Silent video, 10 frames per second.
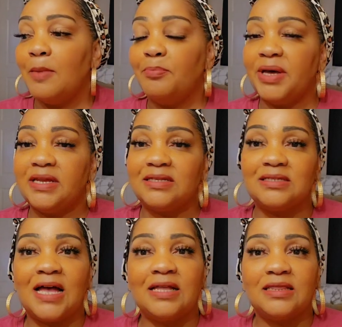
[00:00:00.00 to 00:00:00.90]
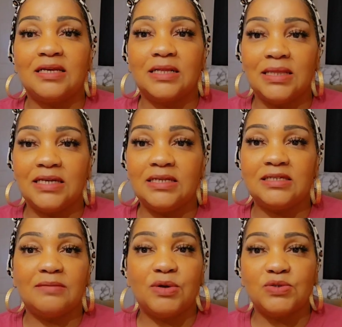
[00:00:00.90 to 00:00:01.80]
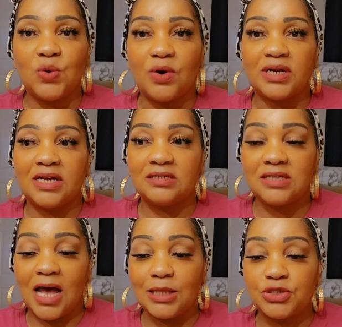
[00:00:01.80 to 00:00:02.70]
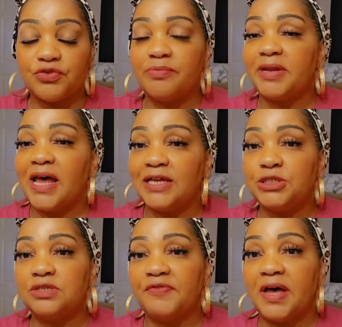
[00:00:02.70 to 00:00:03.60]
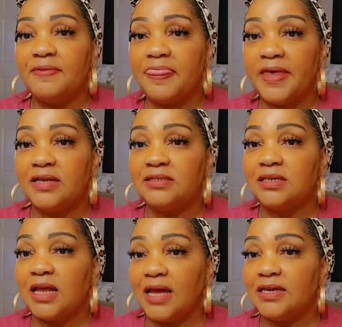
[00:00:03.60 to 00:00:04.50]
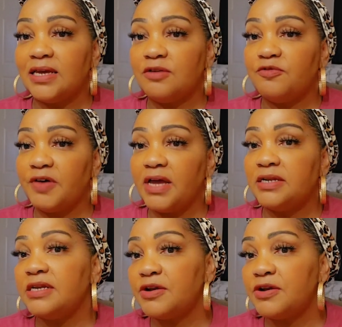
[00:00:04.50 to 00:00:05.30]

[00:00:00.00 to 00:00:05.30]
but it's not the cleanest and most organized Dollar Tree, but I just find things that I can't find